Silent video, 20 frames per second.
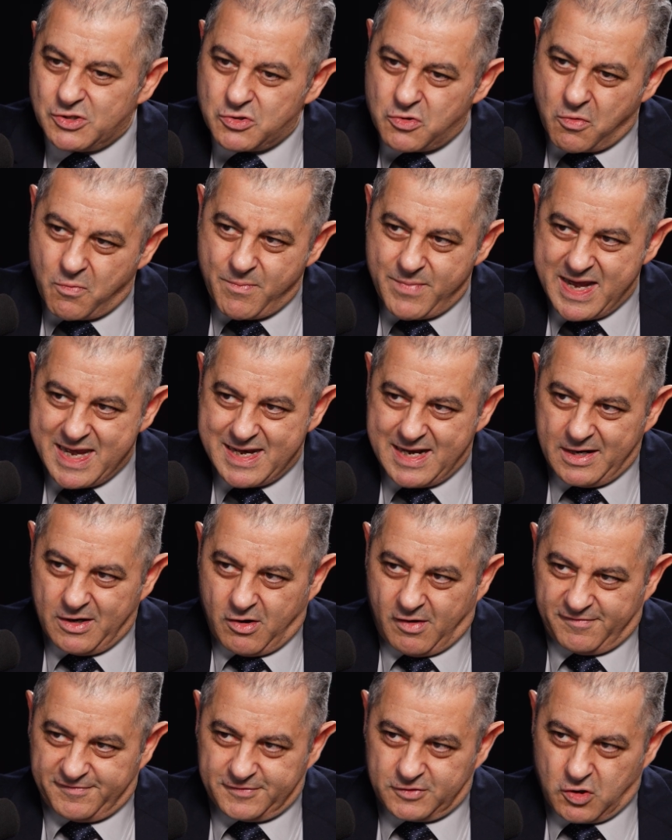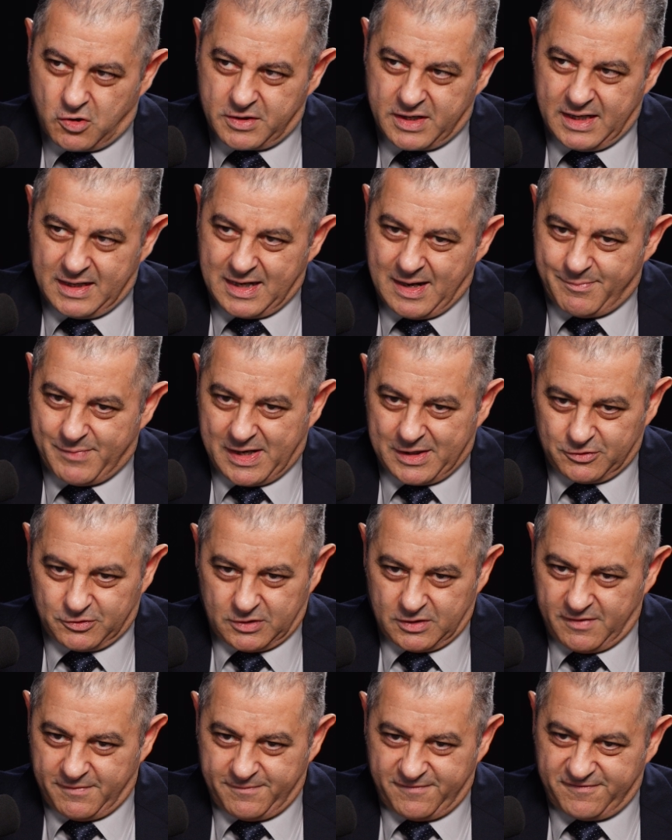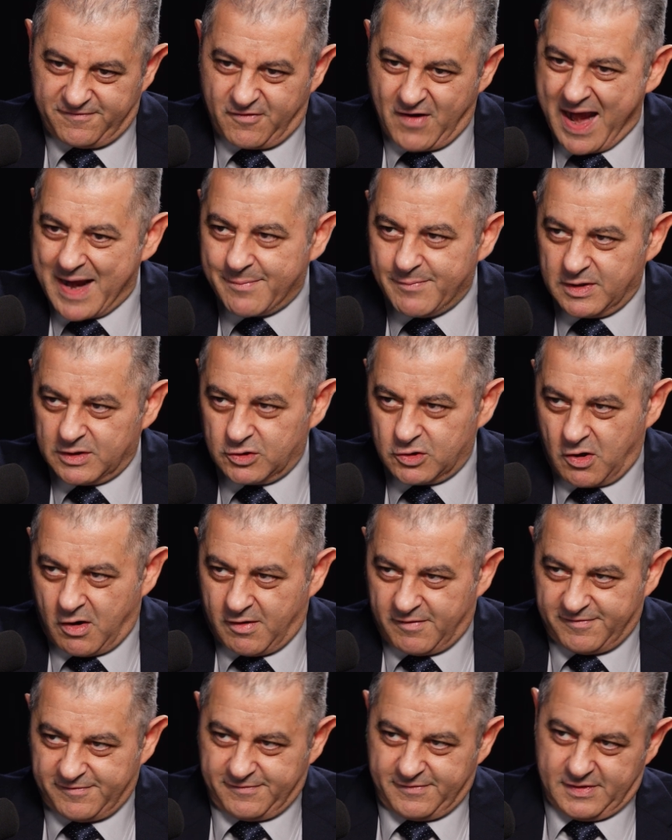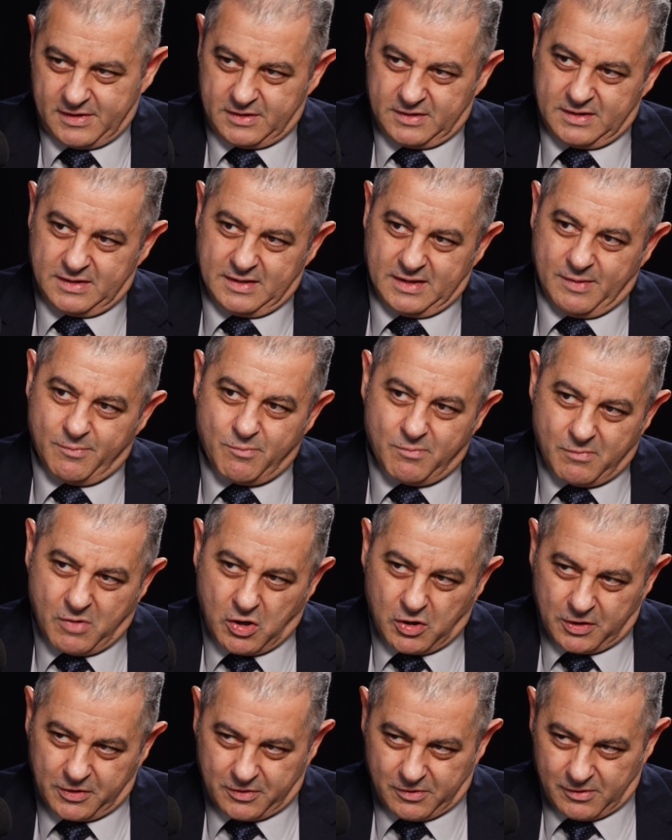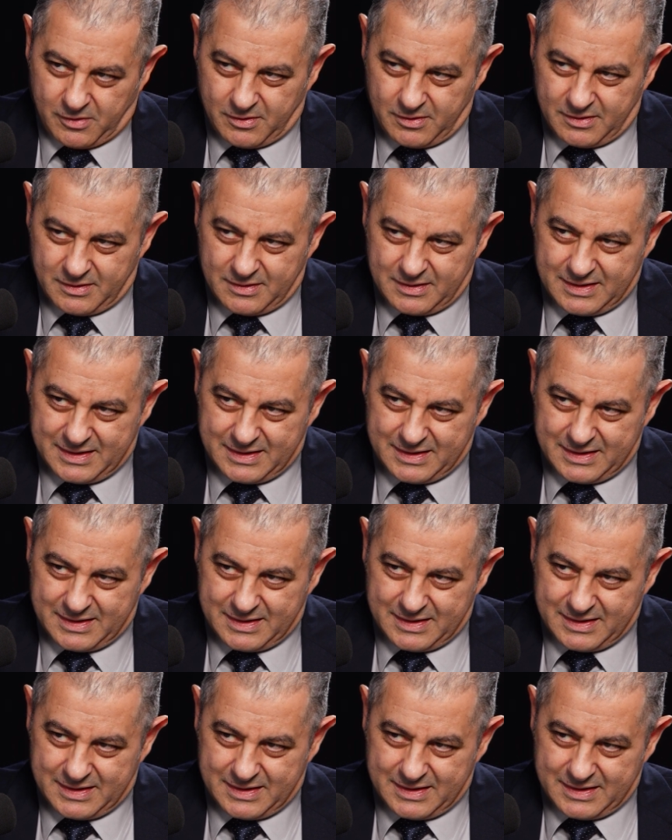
no meaning of talking about a fragment of a molecule